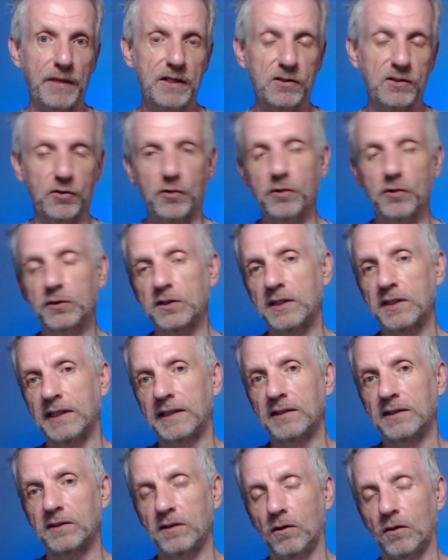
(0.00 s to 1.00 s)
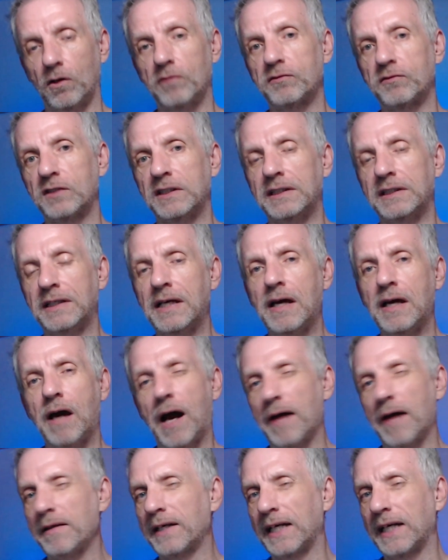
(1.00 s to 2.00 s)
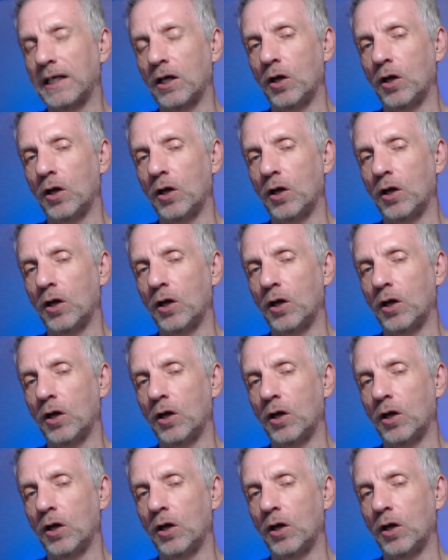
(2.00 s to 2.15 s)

So those things often either get